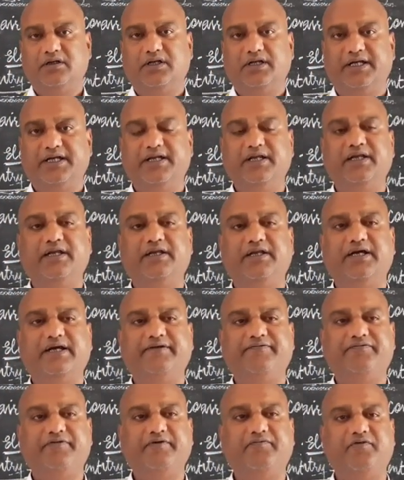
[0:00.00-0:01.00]
In India,
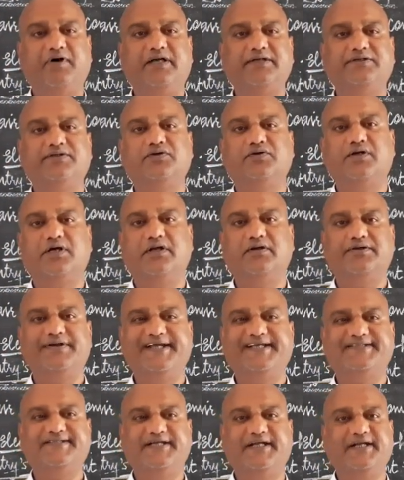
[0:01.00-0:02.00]
if we want to
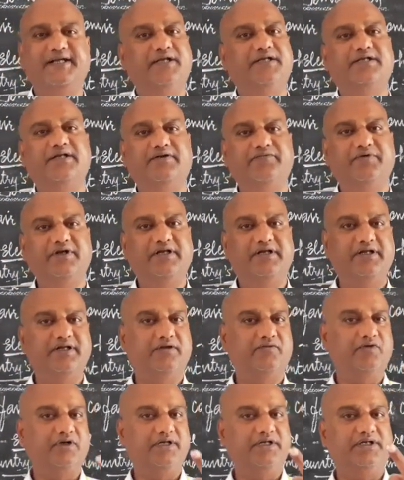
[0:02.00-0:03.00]
contest election, we
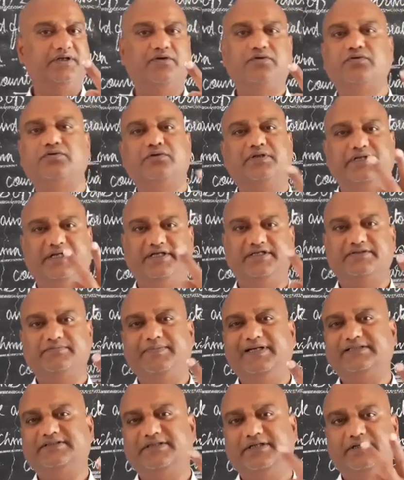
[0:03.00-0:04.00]
need only two things
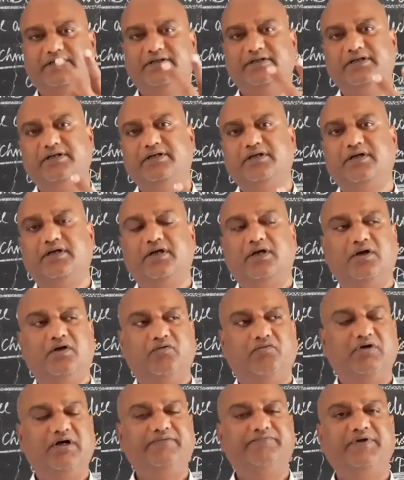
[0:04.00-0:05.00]
basically.
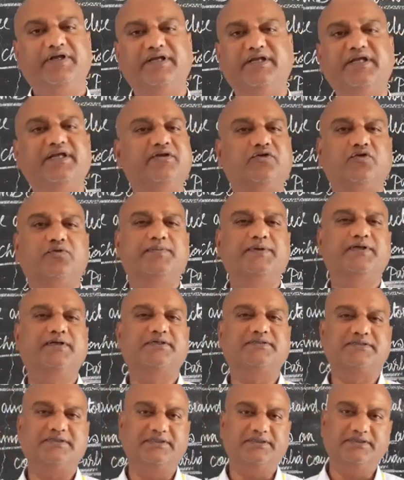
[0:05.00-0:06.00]
One, we need to be
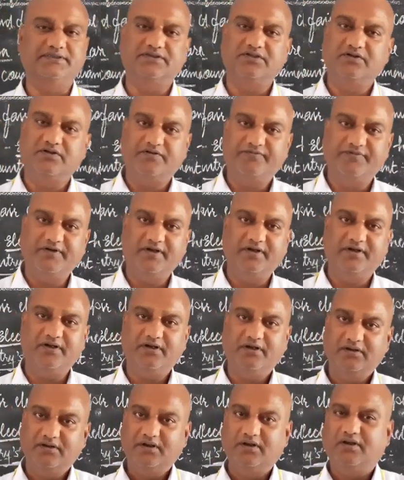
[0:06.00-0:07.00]
the citizen of India,
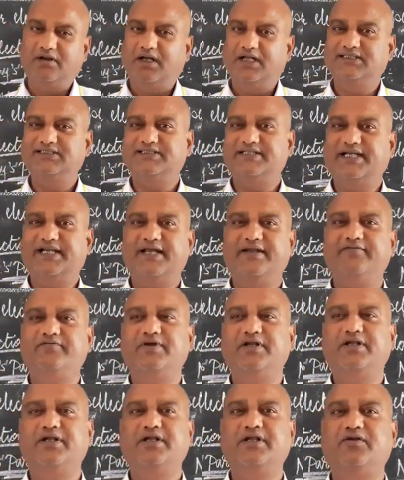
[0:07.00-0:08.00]
and second,
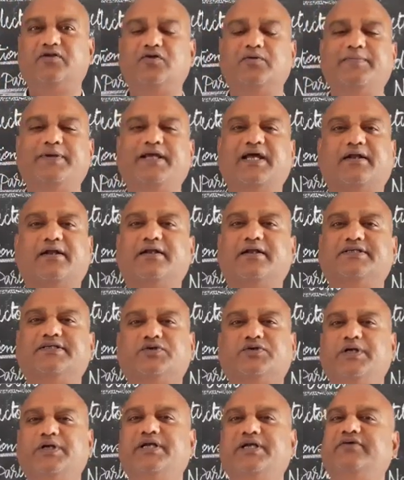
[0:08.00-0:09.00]
we need to be at least
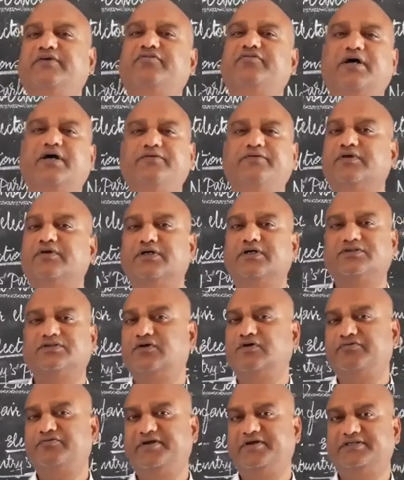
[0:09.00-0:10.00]
25 years
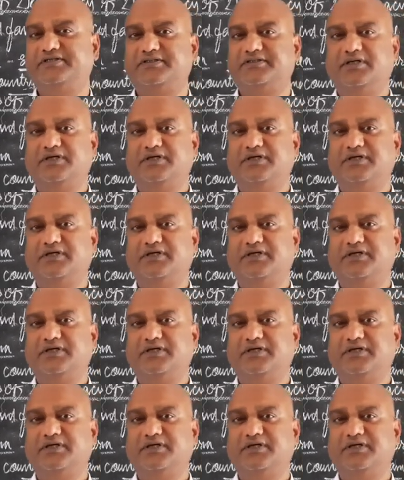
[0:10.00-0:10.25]
of age.